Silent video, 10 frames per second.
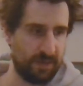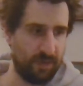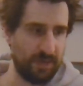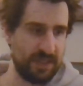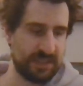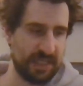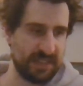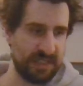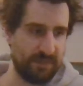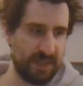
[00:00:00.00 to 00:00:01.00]
Otis
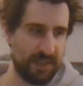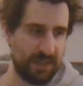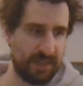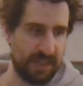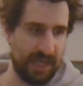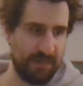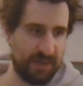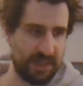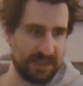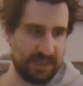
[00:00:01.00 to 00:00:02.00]
gets eliminated.
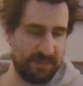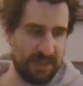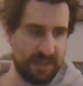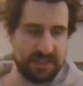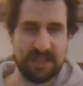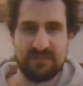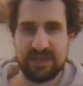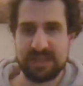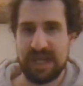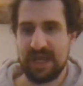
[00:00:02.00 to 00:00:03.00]
Gable gets eliminated. Stuff
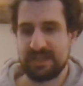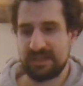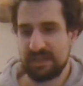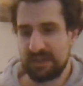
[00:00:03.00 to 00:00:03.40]
like that.